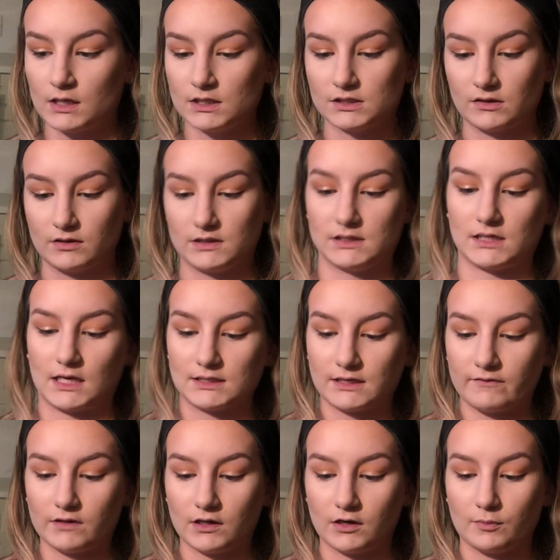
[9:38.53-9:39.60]
So this does
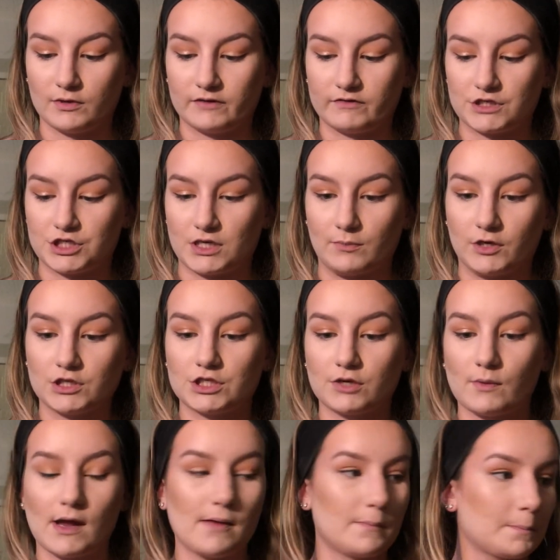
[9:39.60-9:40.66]
have a little bit of a shimmer to
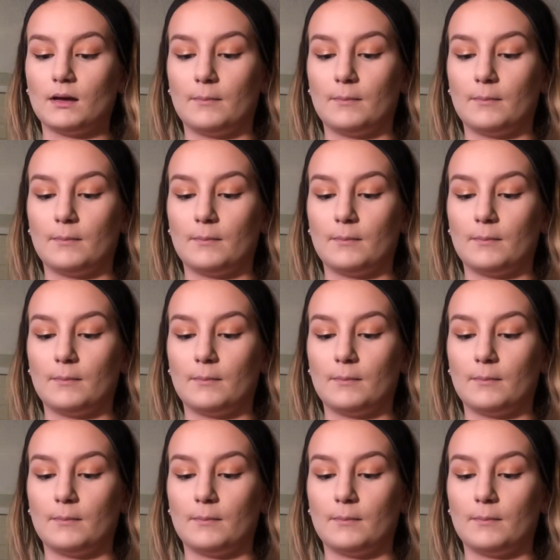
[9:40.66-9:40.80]
it,